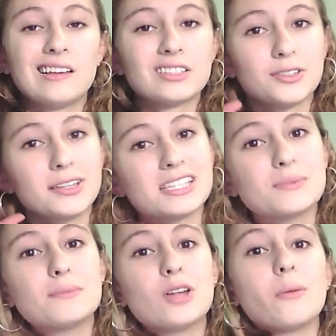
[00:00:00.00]
So this has
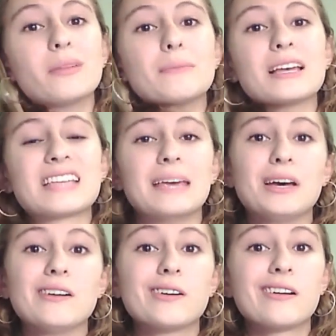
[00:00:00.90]
been Monopoly Best Game
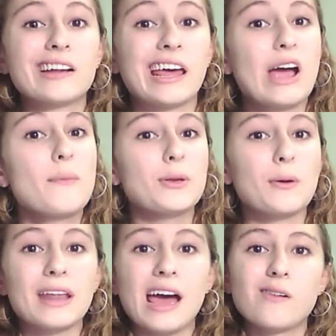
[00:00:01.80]
Ever, and I hope you
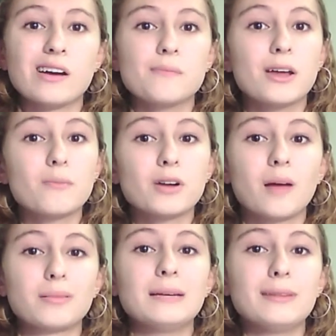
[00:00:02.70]
are now a better
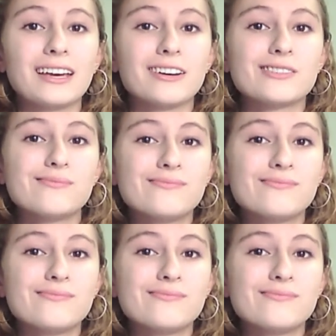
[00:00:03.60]
Monopoly player.